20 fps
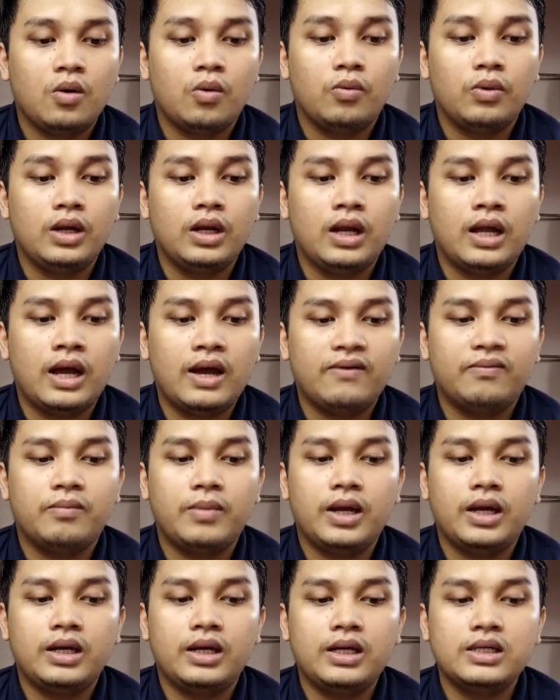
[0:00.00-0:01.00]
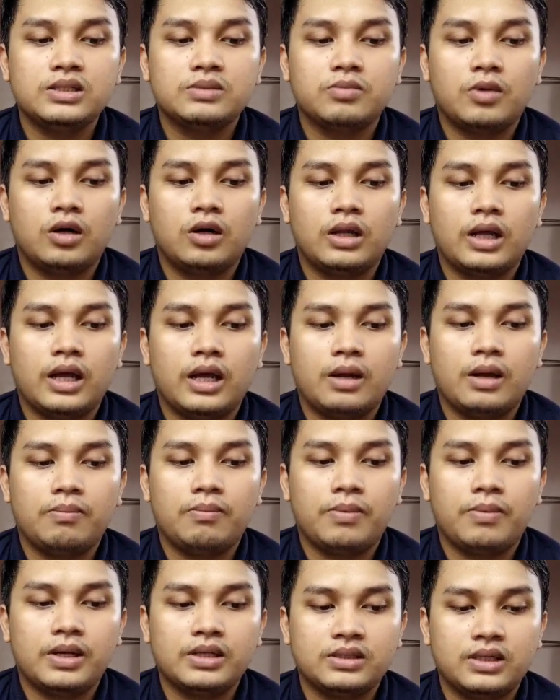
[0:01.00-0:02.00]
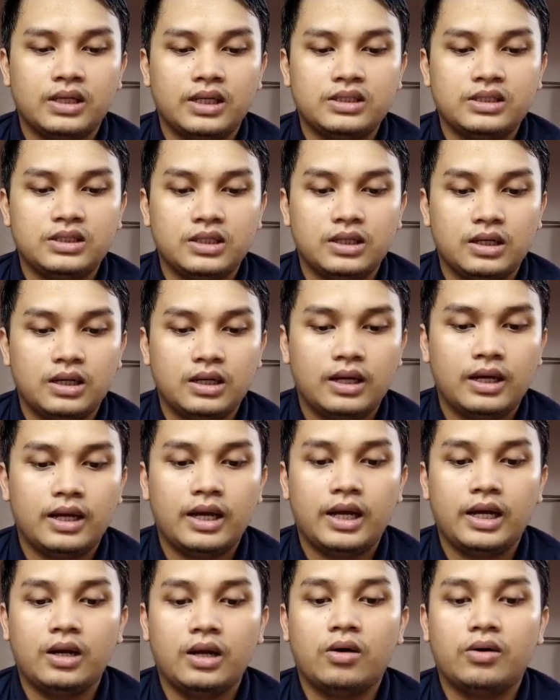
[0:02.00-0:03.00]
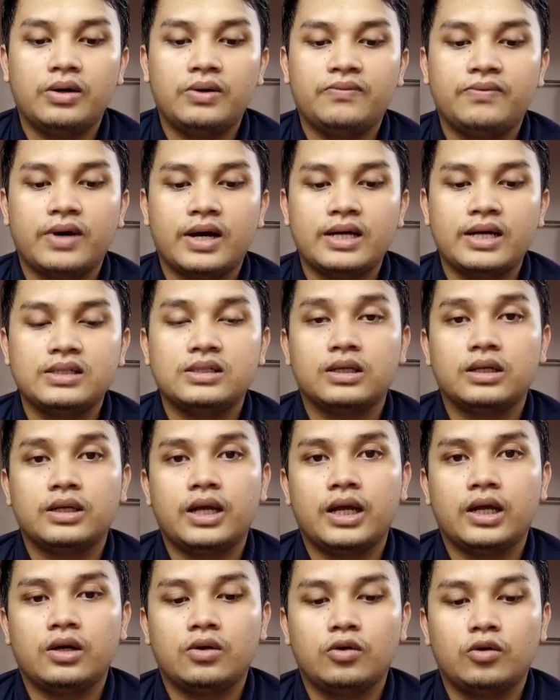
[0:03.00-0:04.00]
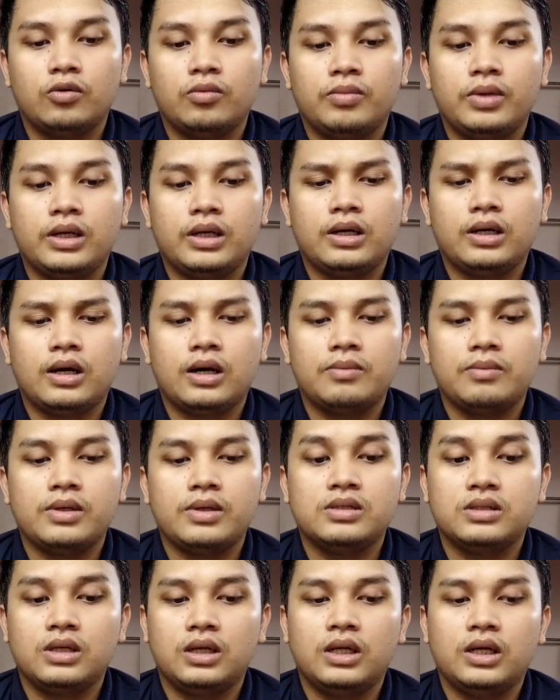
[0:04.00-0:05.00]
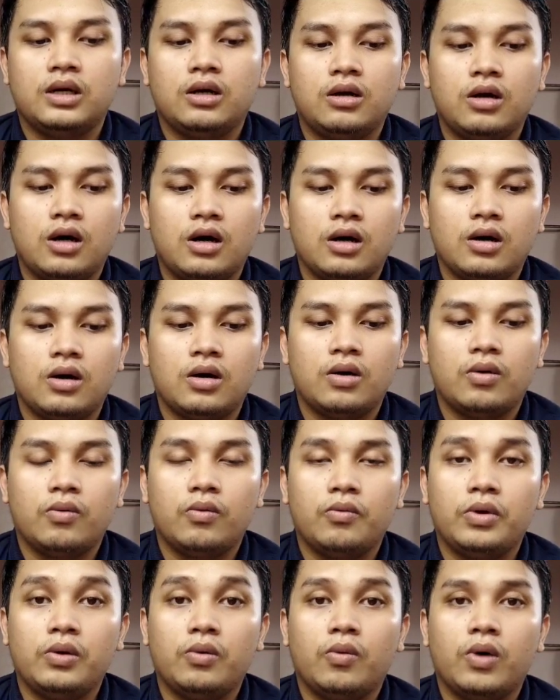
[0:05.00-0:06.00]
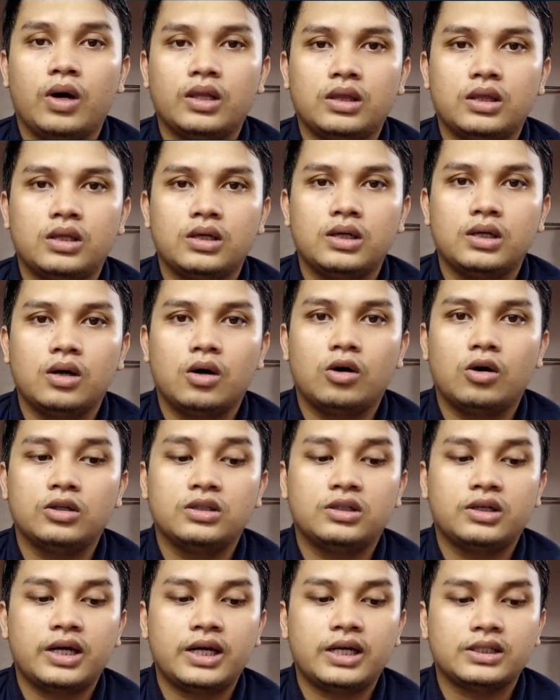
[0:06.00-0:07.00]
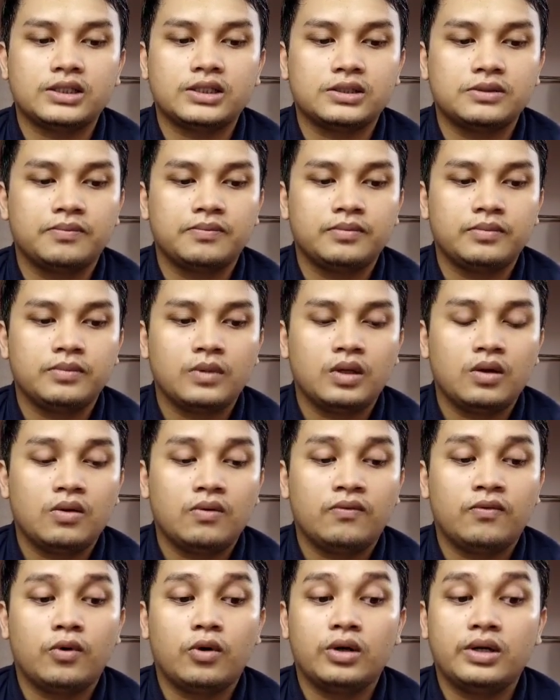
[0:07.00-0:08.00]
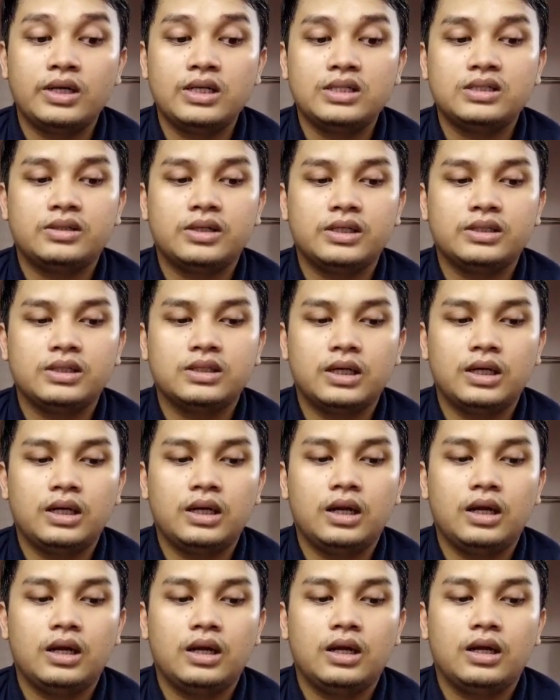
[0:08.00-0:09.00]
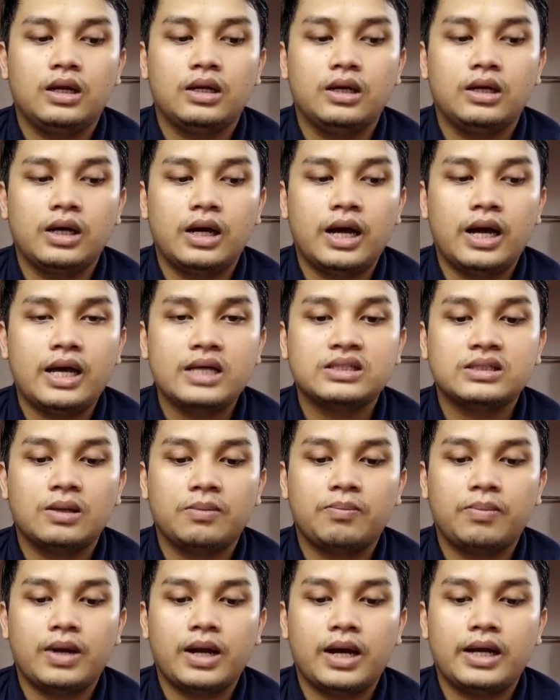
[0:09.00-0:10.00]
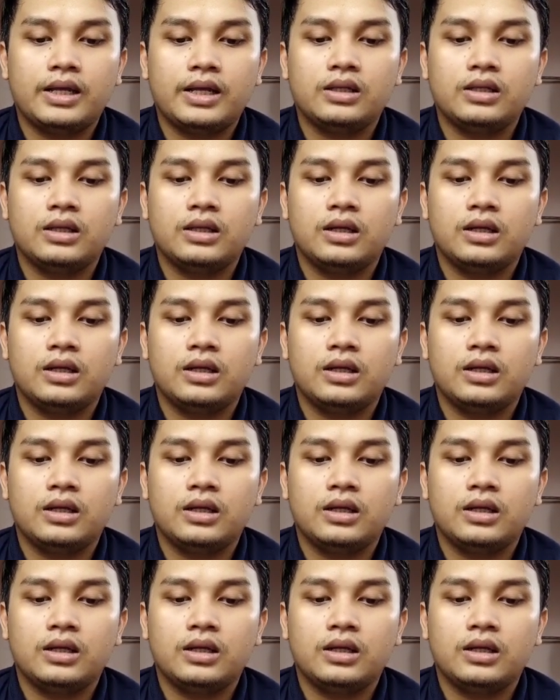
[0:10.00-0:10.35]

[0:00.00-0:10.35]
will have many small air passage and orifice that could become easily clogged with water or trash. For this reason, the air supply